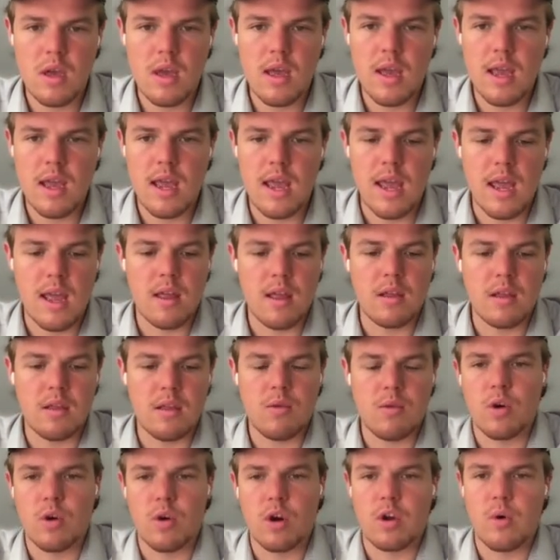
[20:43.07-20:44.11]
And
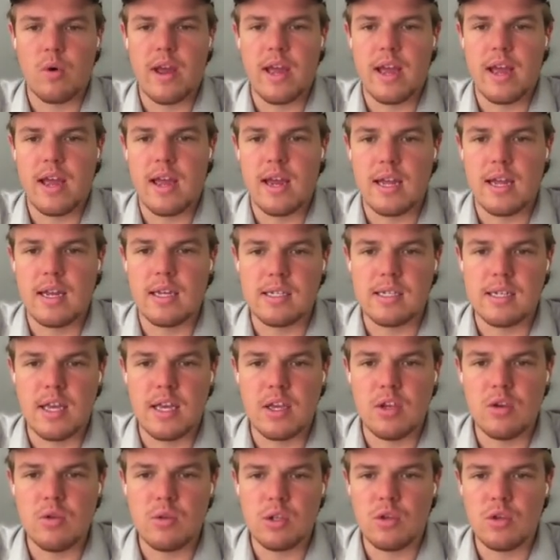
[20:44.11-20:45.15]
we're gonna go ahead and say
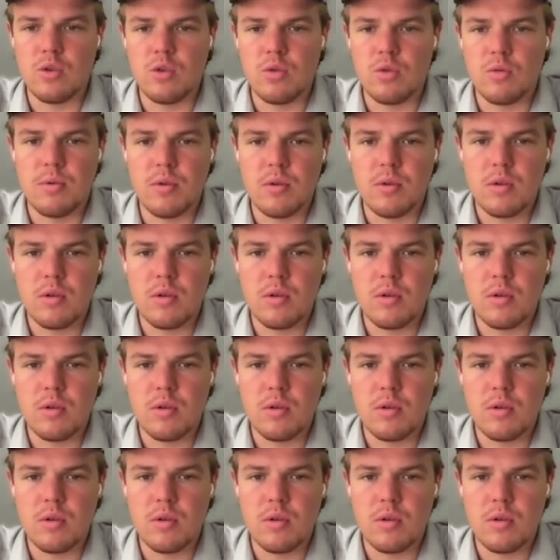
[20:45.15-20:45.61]
YouTube,